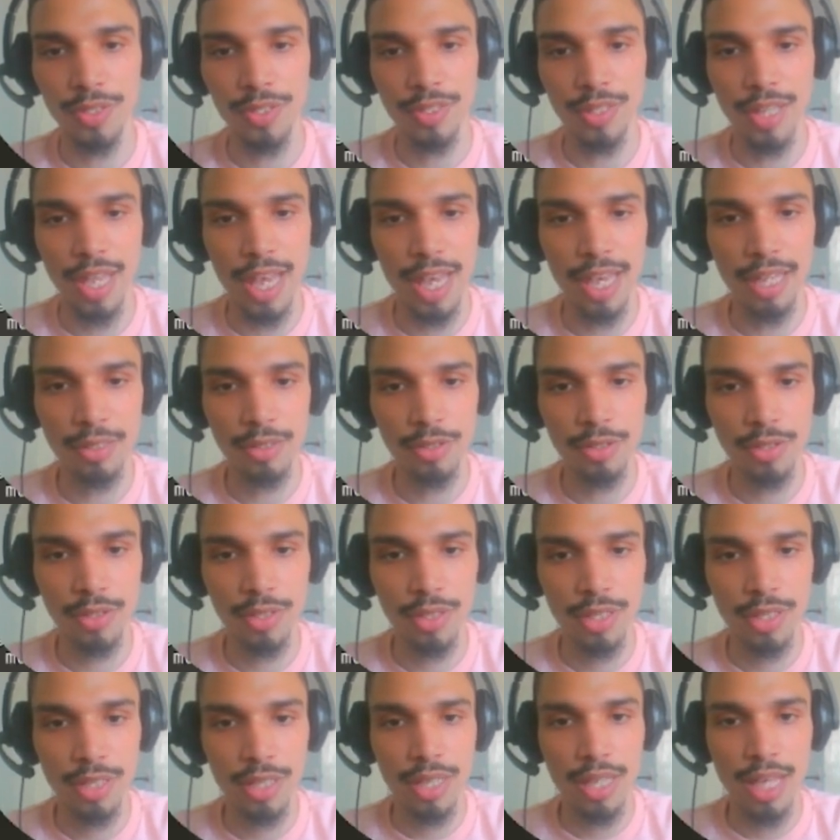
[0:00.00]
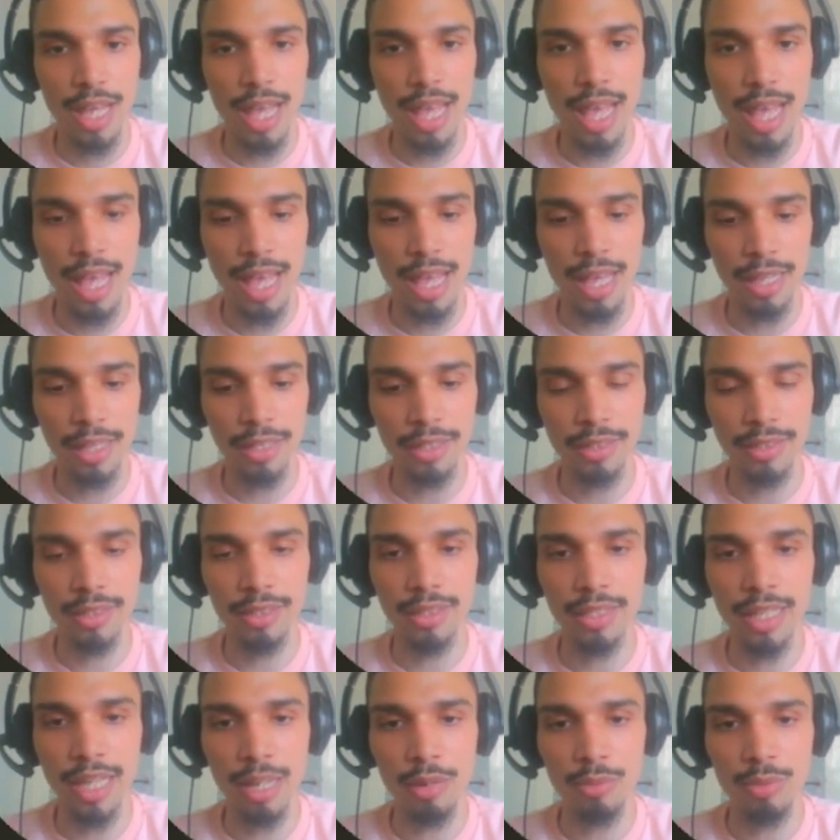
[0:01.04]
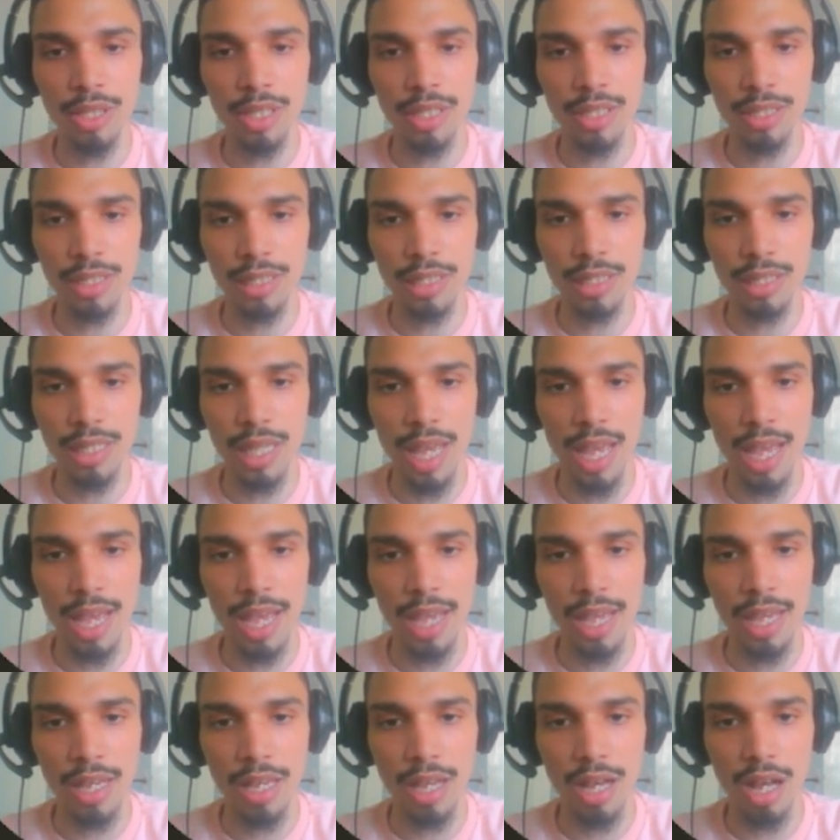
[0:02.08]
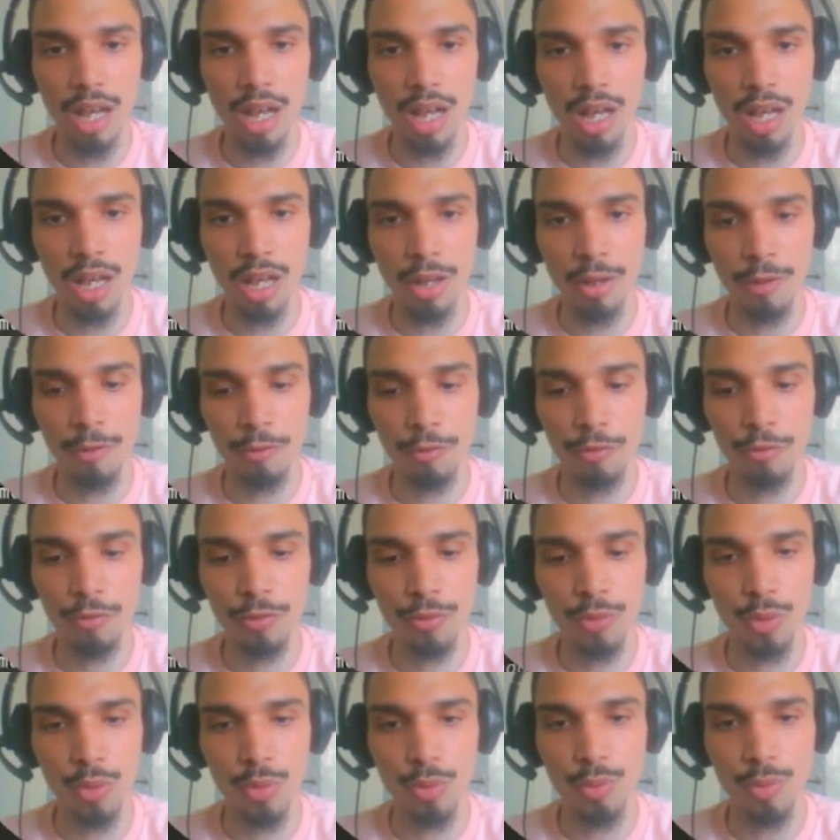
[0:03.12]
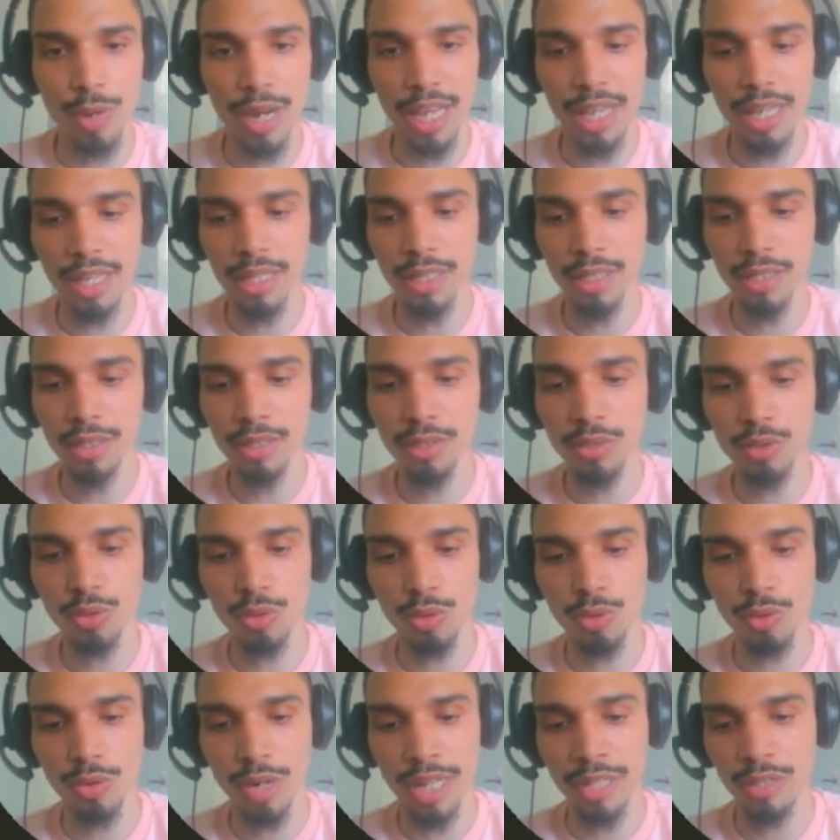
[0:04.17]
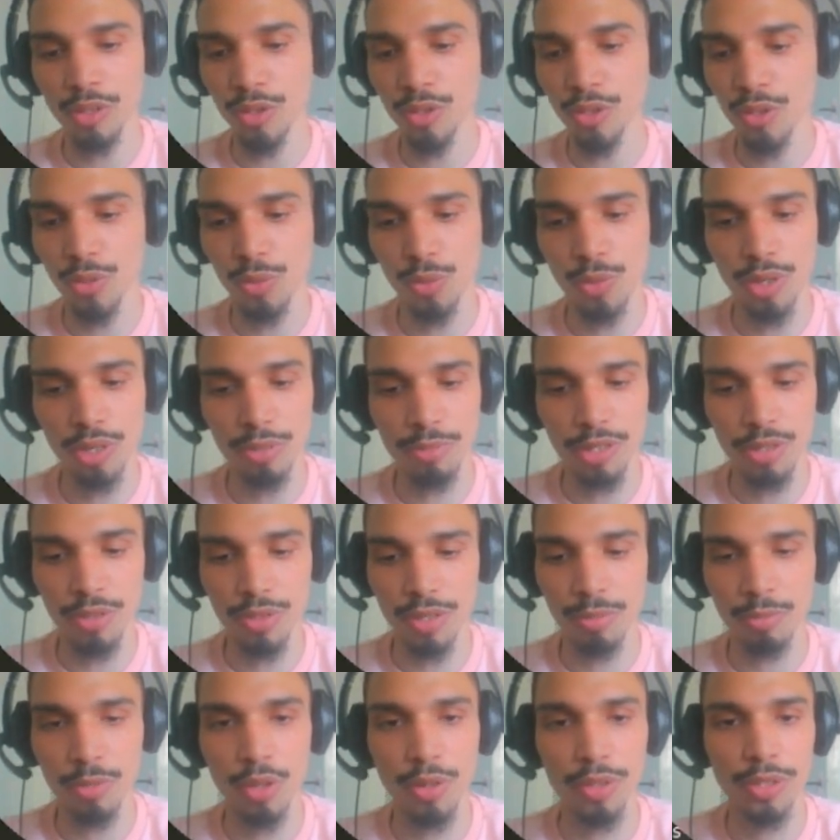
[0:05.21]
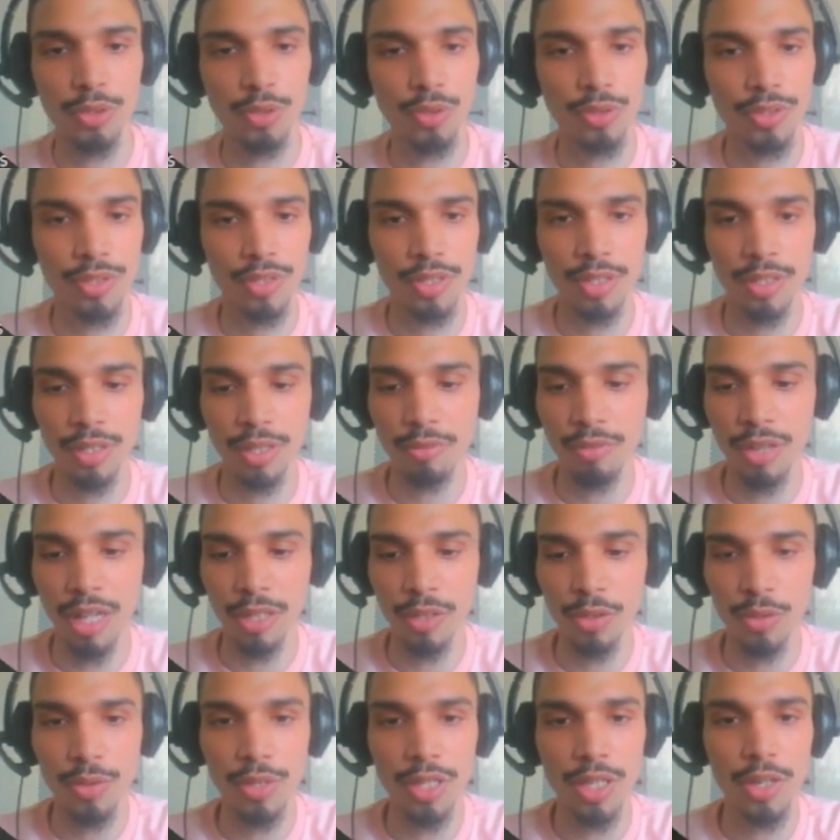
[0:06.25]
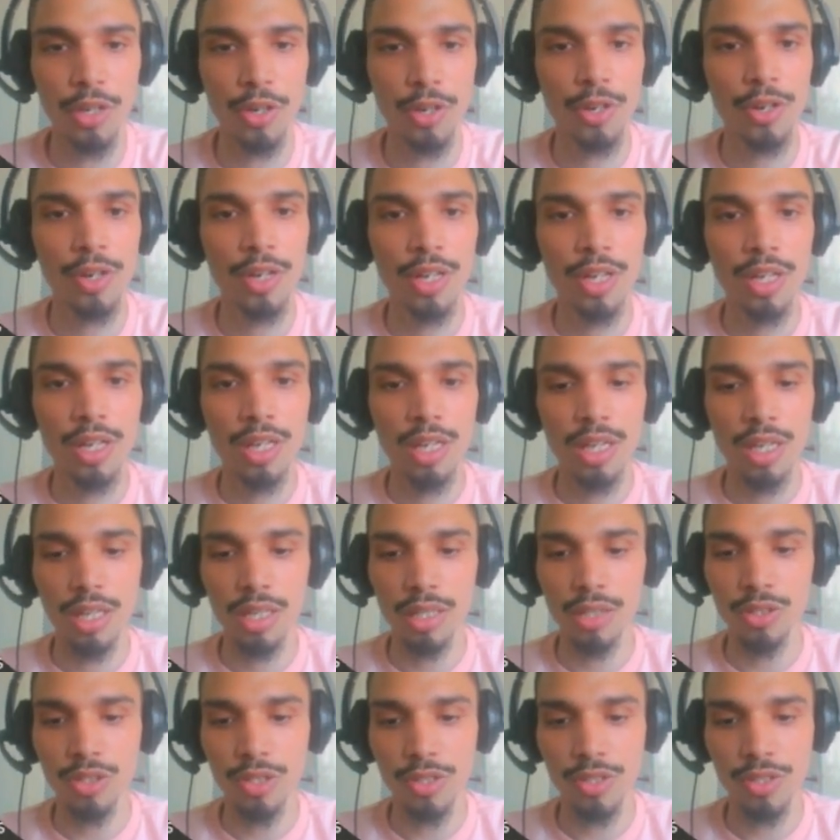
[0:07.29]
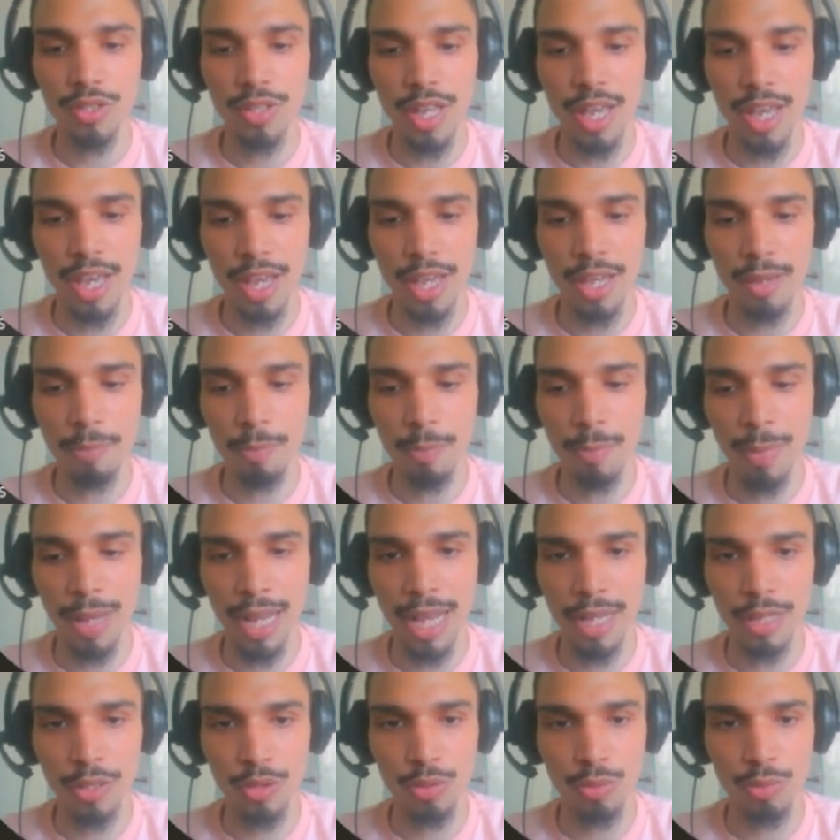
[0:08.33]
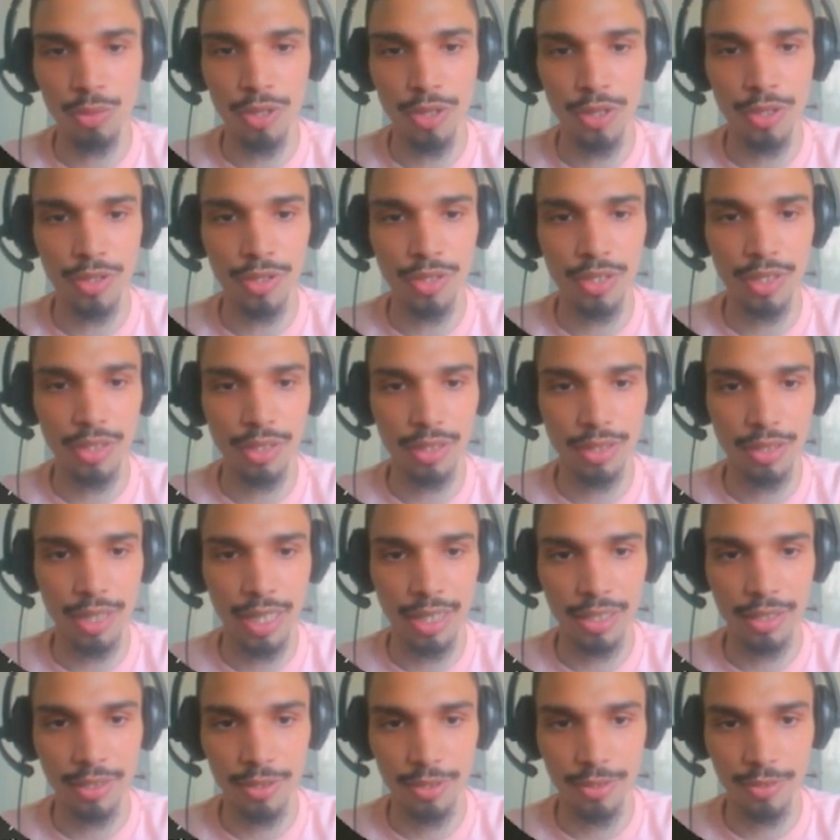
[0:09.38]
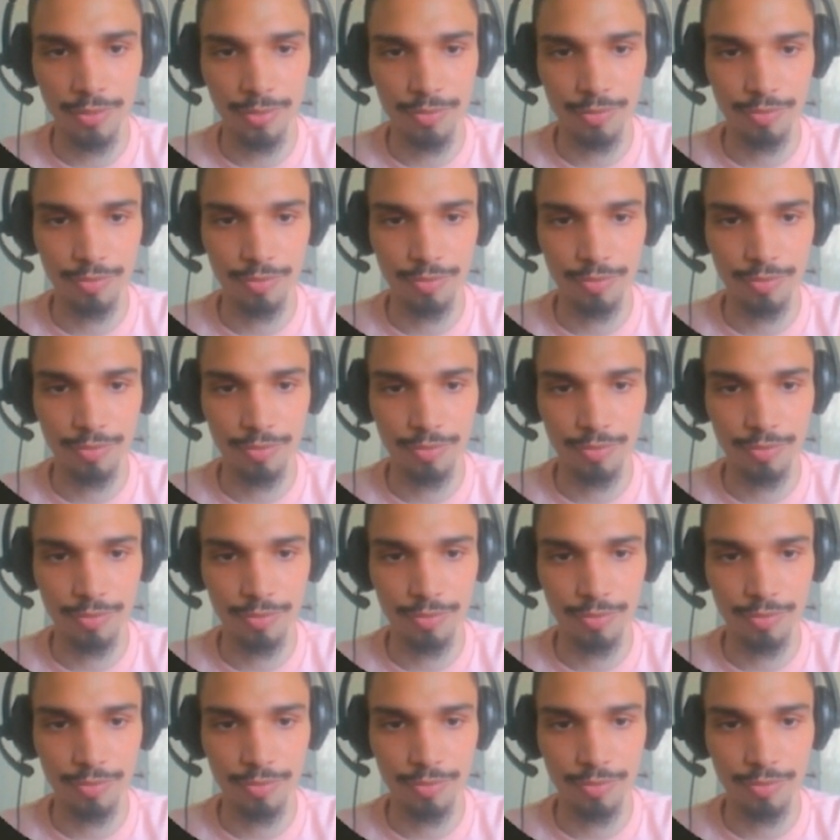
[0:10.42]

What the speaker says: set, and then we can say range or underscore, what you're saying about here, and just say password length.